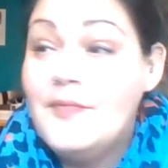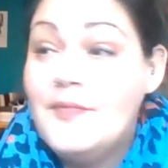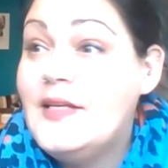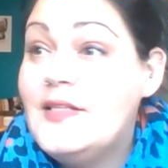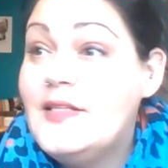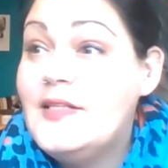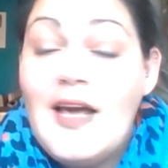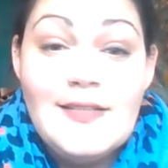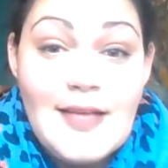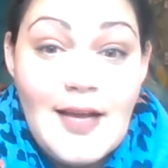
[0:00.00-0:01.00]
Thanks for
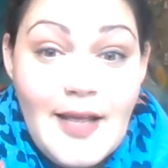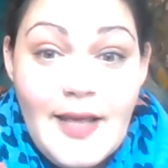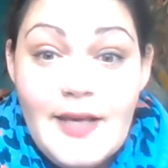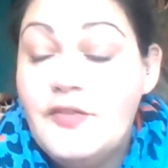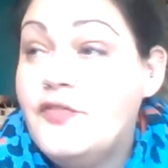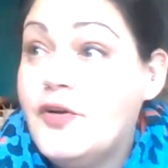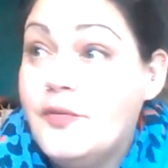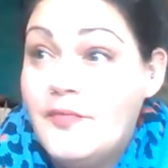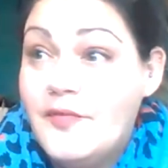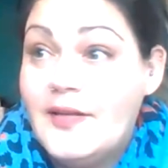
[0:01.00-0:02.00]
that. I
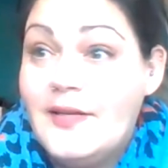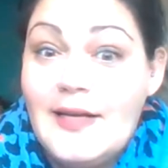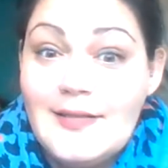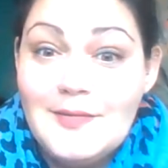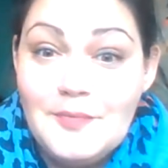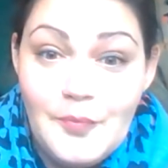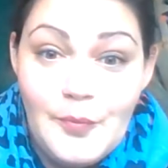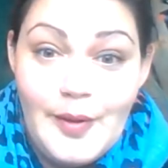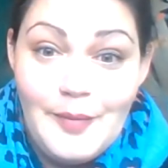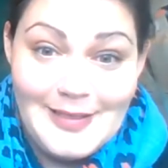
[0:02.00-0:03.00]
confirm that, yes,
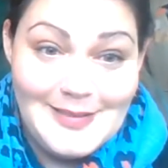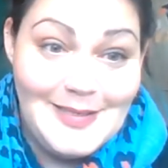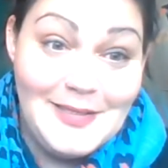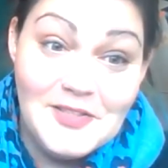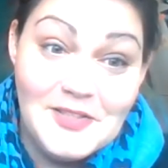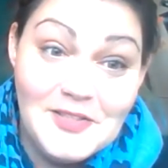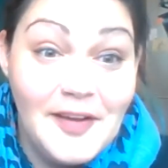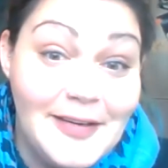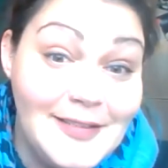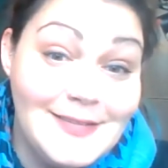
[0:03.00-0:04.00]
we Palestinians are
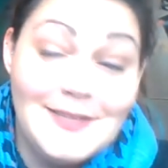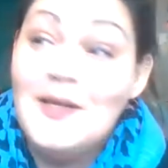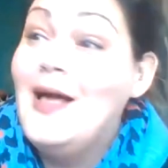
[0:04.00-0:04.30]
very nice.